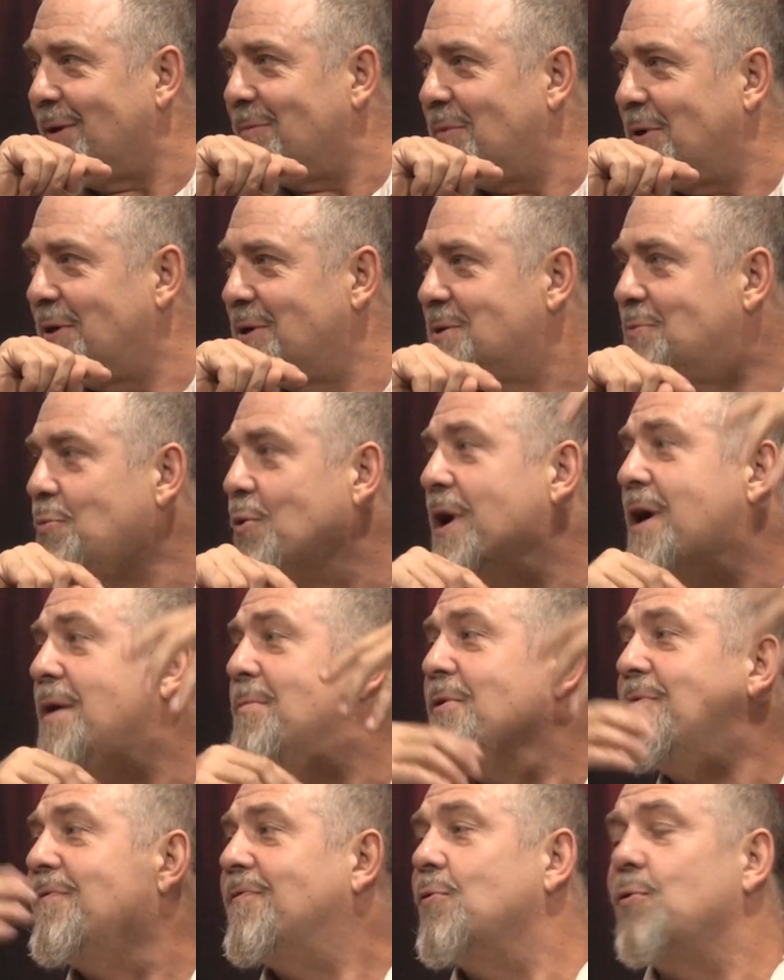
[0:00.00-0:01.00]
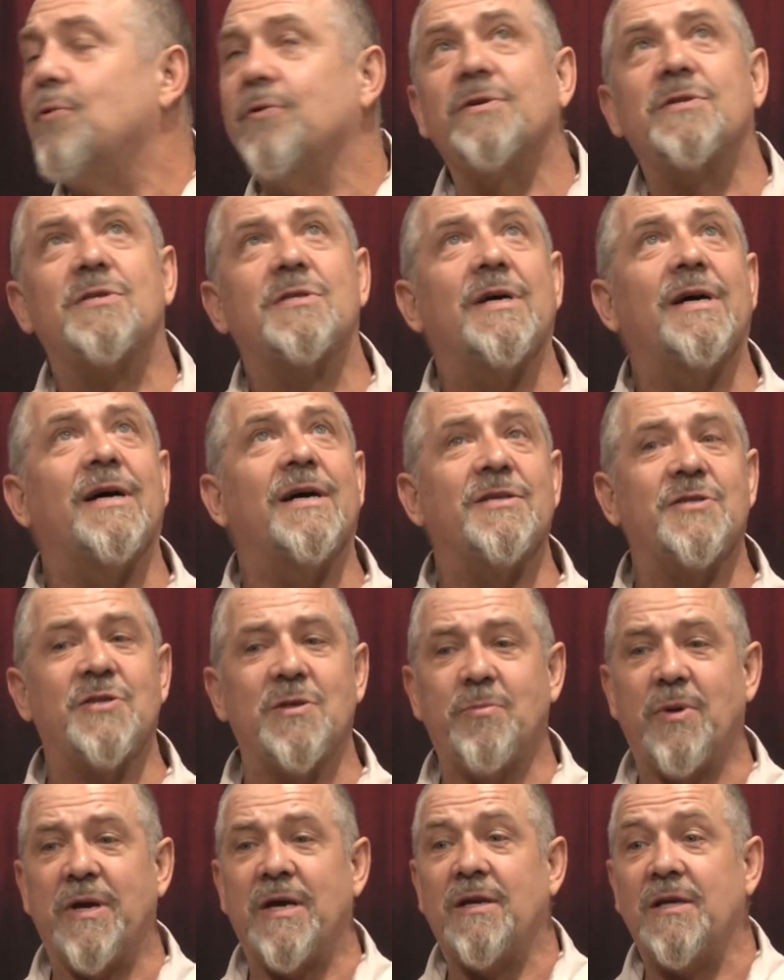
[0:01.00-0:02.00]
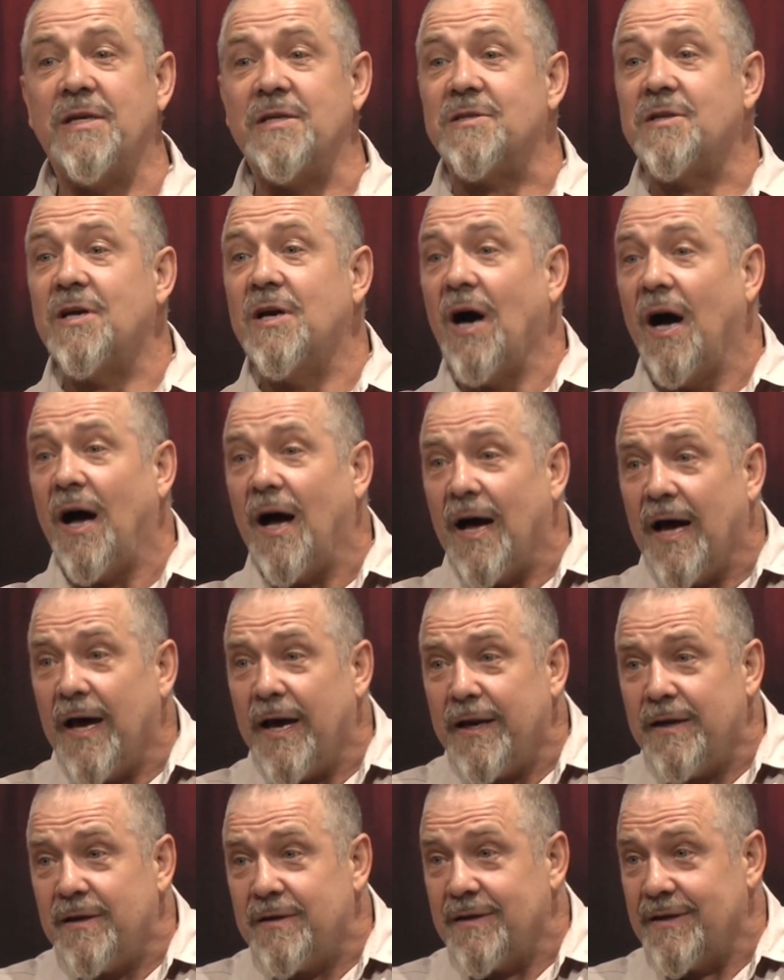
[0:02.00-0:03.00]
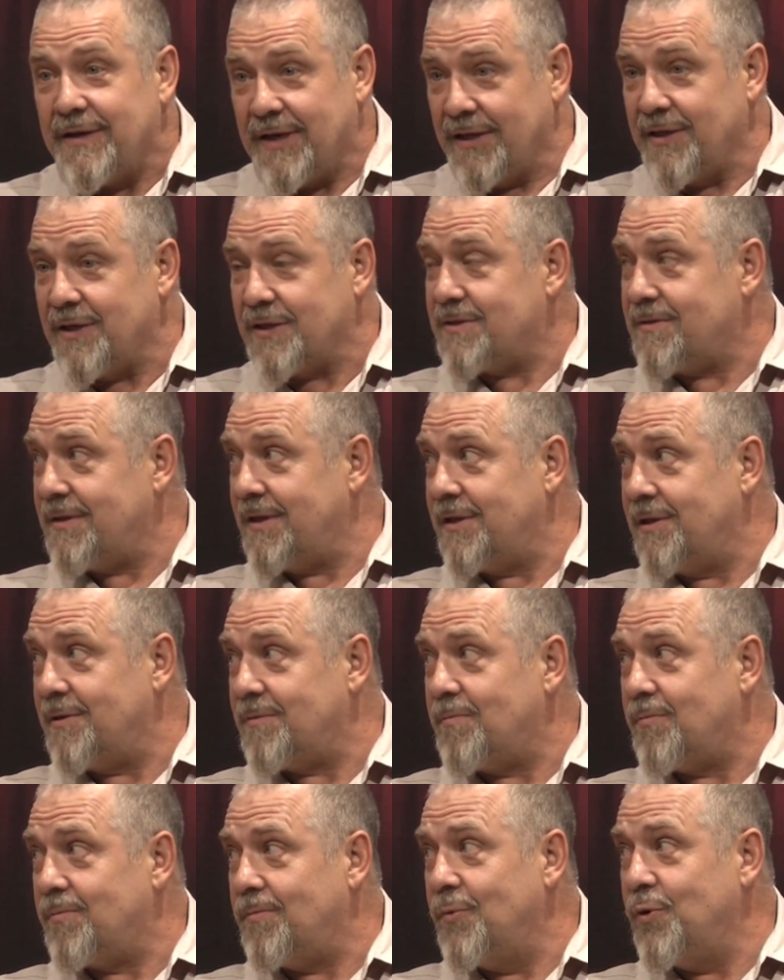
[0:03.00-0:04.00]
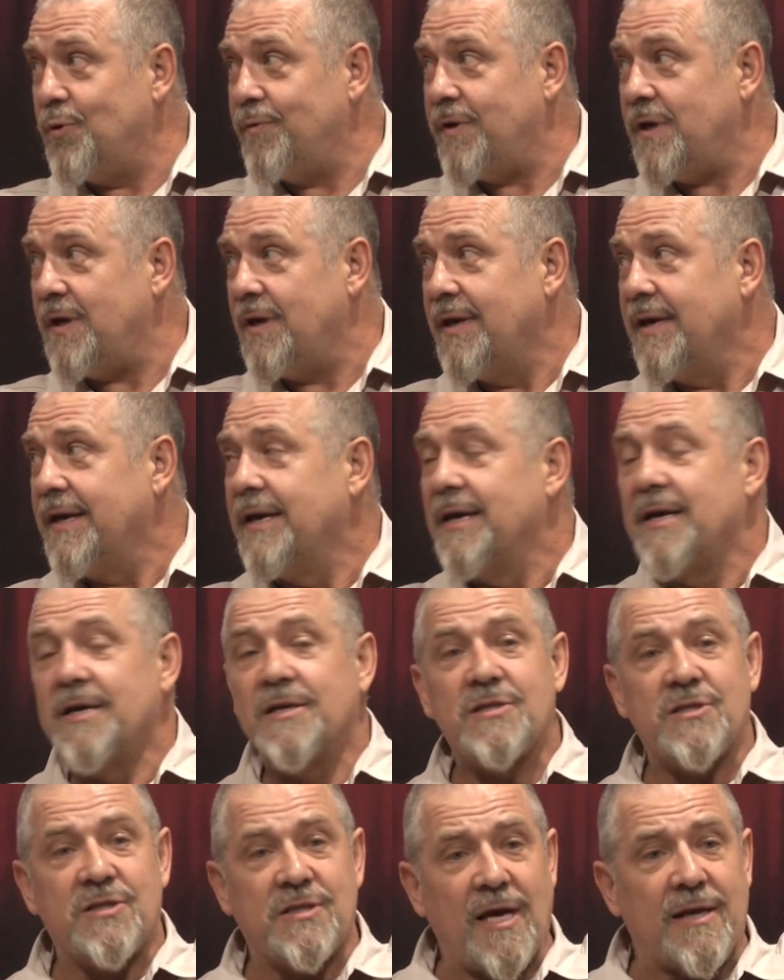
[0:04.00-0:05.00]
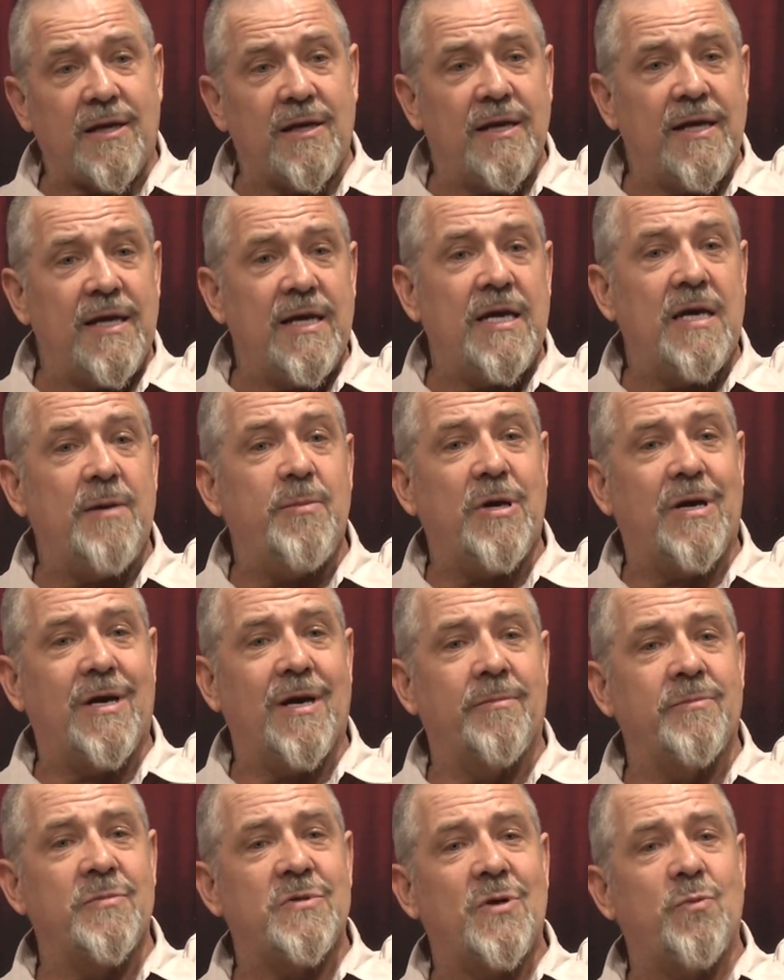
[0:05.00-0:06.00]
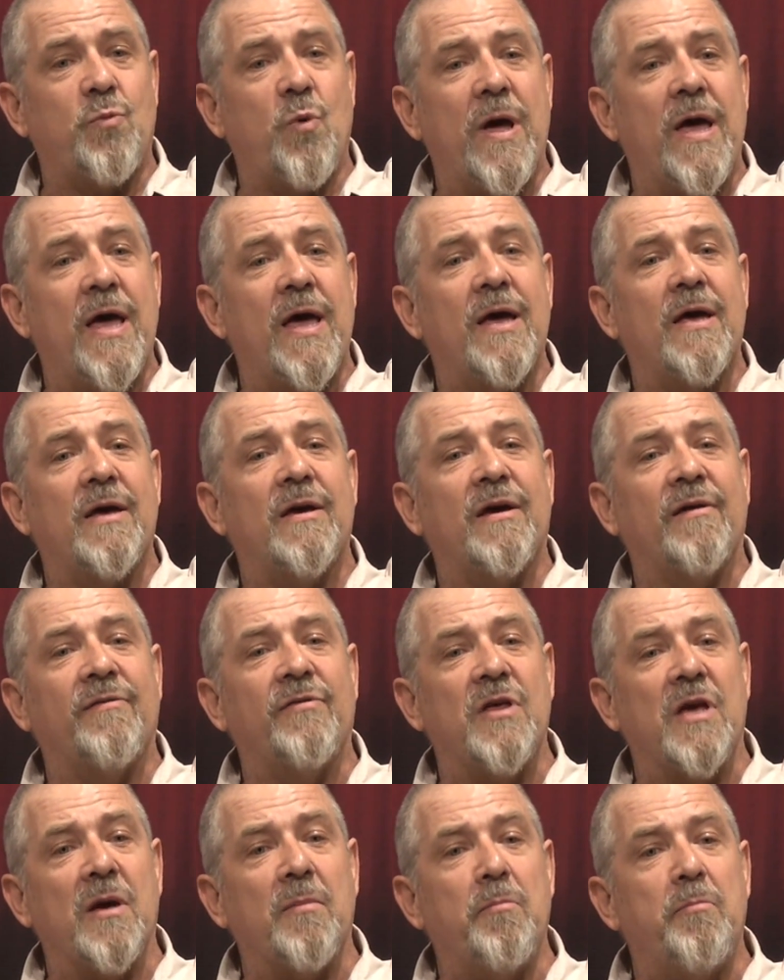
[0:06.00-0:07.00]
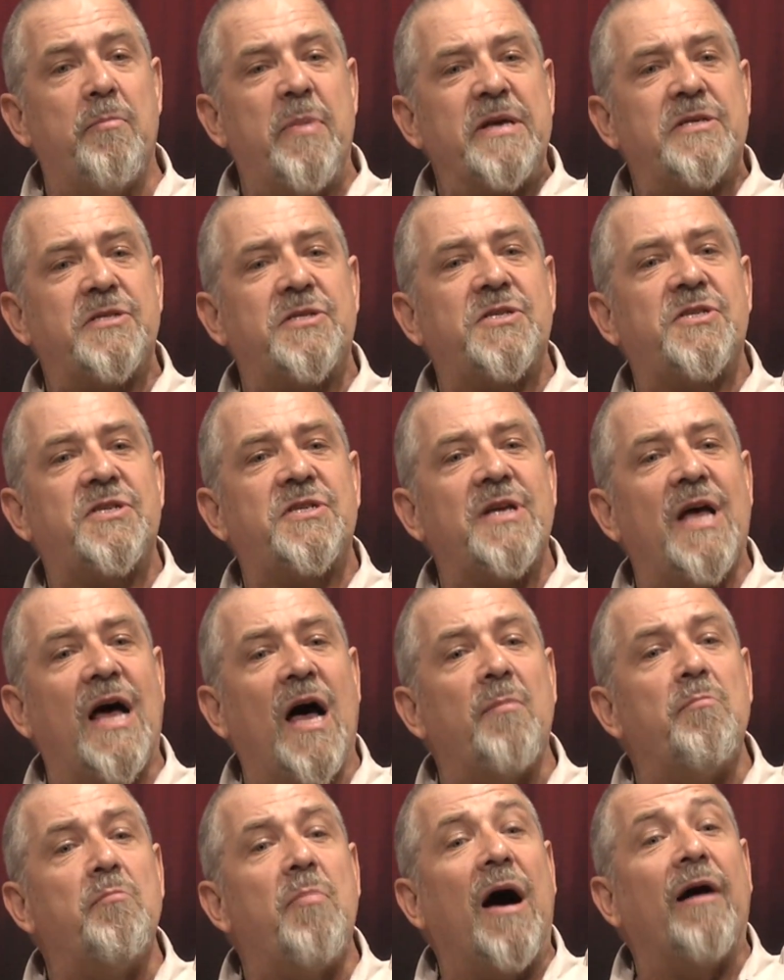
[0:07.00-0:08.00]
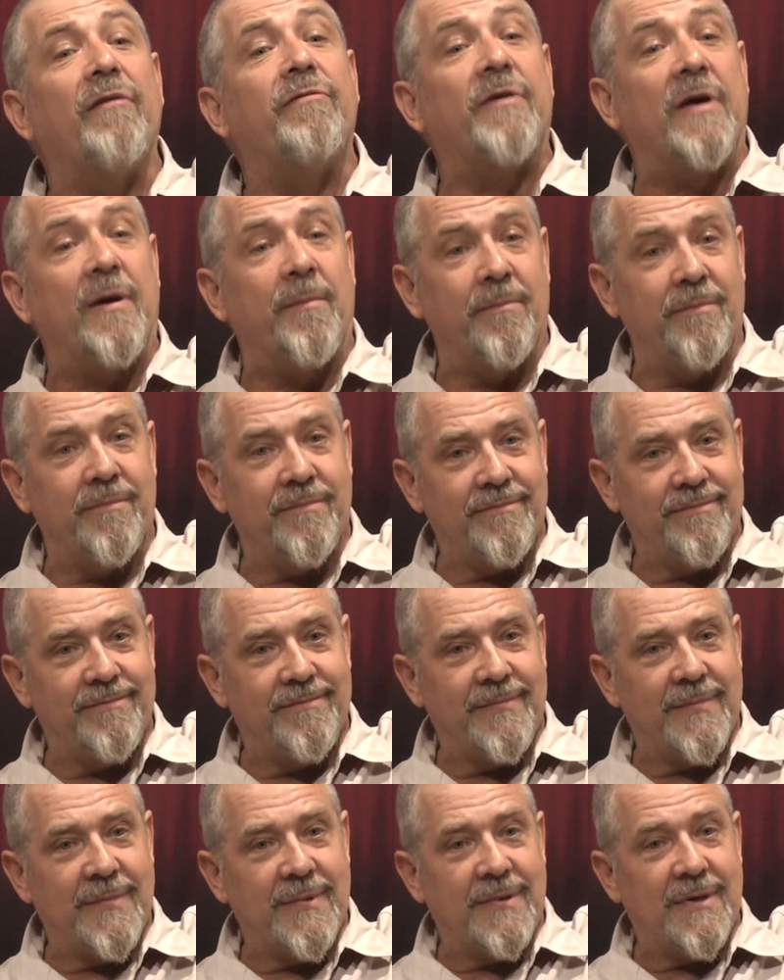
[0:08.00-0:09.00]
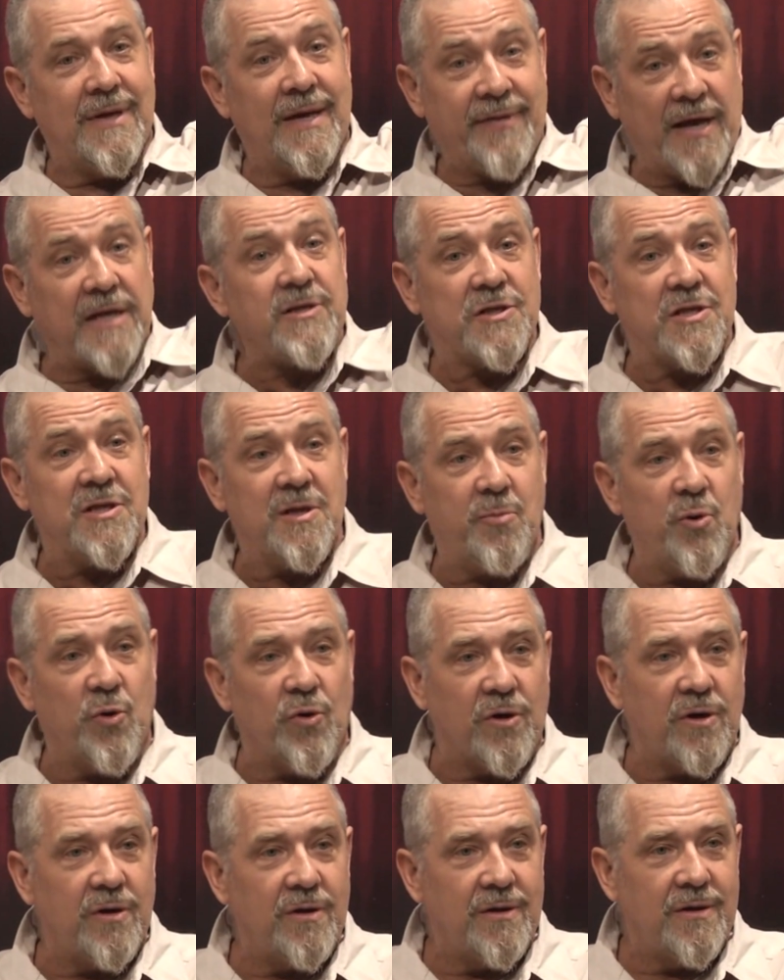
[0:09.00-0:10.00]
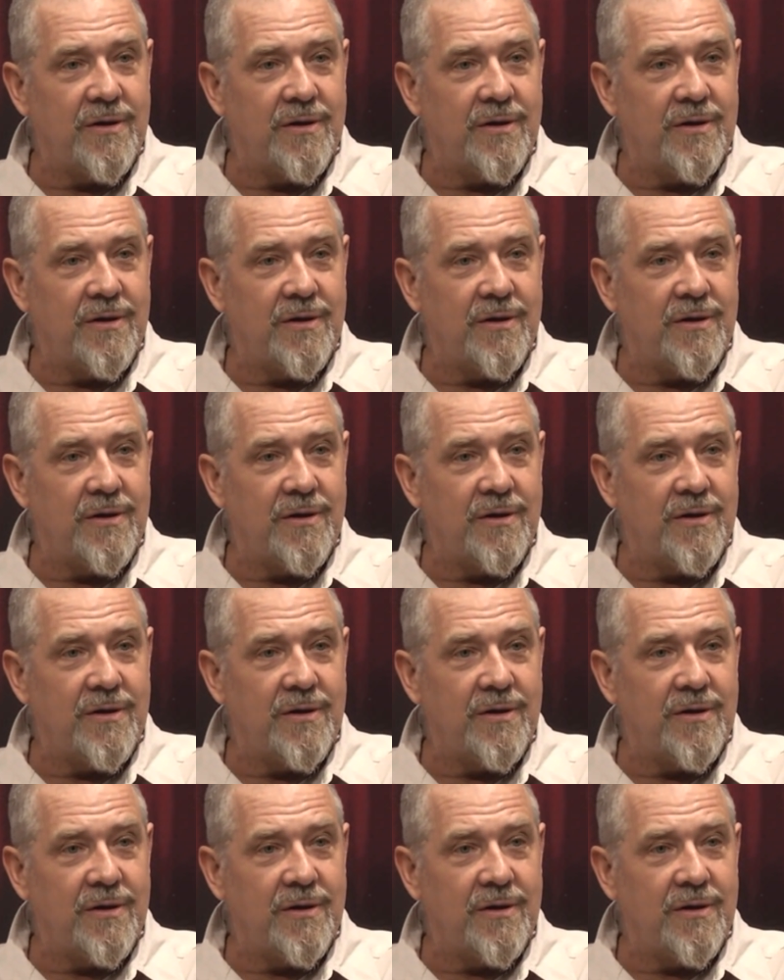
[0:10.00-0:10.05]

Yeah. Because where before the stars had been his guide in the movie, suddenly he becomes aware of the abyss above him. And that's in the book.